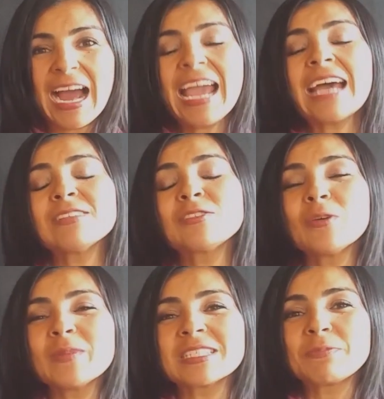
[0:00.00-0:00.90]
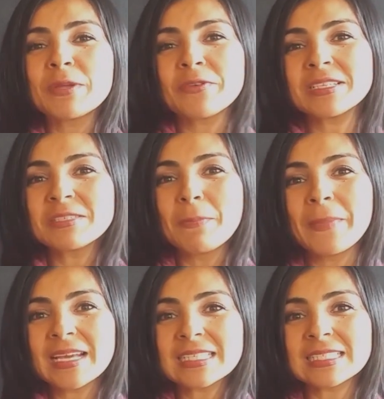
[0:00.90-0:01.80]
had some experience,
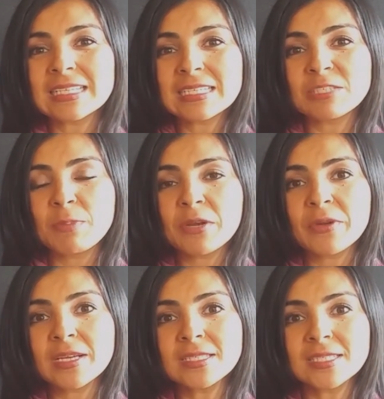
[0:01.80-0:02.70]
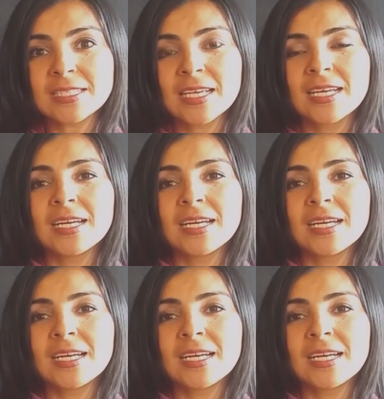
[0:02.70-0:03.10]
mixed experience,